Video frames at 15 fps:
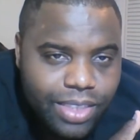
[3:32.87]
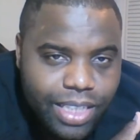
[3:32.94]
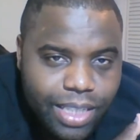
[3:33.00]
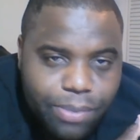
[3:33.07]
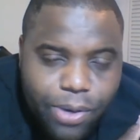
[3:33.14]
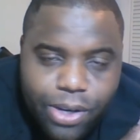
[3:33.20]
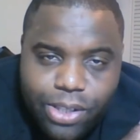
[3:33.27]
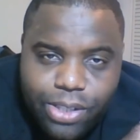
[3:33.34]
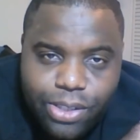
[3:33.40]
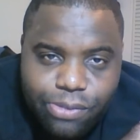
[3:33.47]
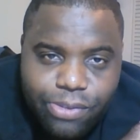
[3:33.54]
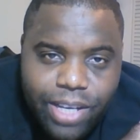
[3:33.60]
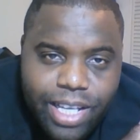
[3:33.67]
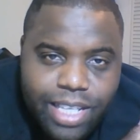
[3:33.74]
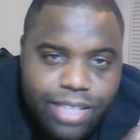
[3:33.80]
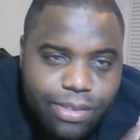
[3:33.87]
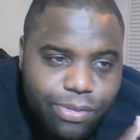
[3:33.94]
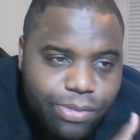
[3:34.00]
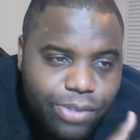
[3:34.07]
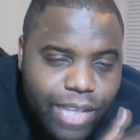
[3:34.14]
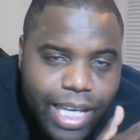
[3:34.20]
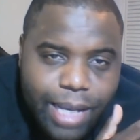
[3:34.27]
The particle effects
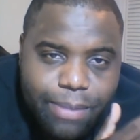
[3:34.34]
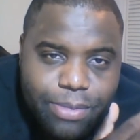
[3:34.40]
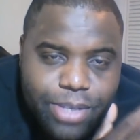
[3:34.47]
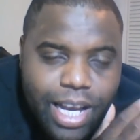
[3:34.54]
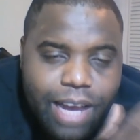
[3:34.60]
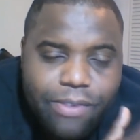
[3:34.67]
and flames,